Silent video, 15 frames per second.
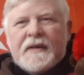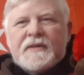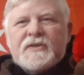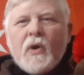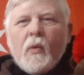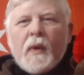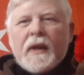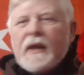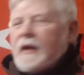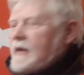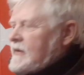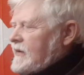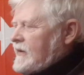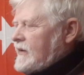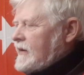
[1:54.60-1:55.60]
So we
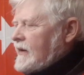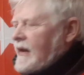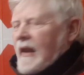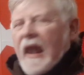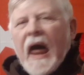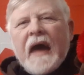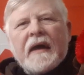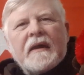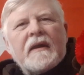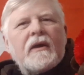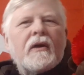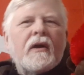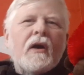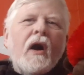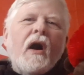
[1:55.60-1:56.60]
need to light
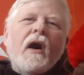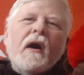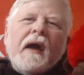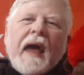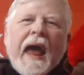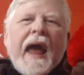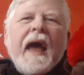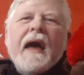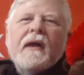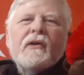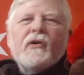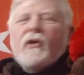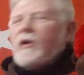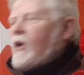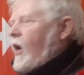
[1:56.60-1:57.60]
a
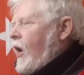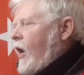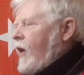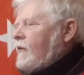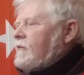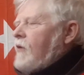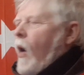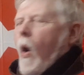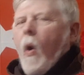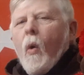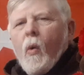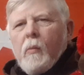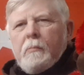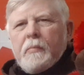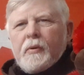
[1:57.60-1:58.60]
candle of
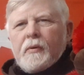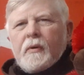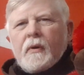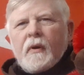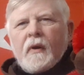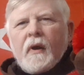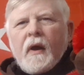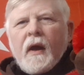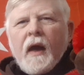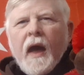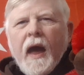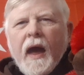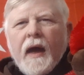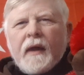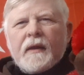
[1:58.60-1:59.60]
hope.
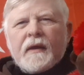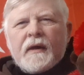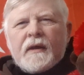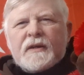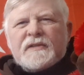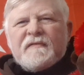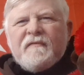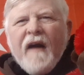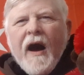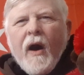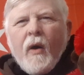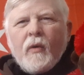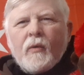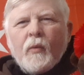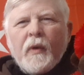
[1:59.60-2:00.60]
And it is
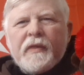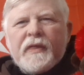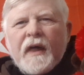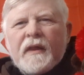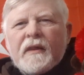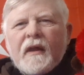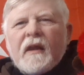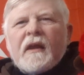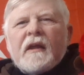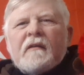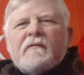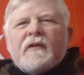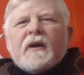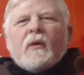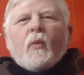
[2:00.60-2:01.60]
found within the
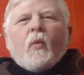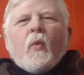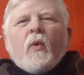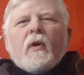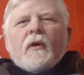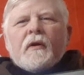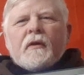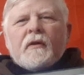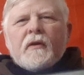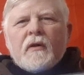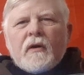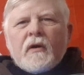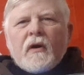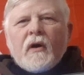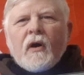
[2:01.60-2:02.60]
living word
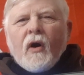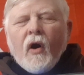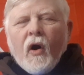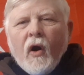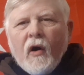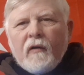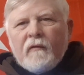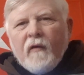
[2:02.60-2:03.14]
of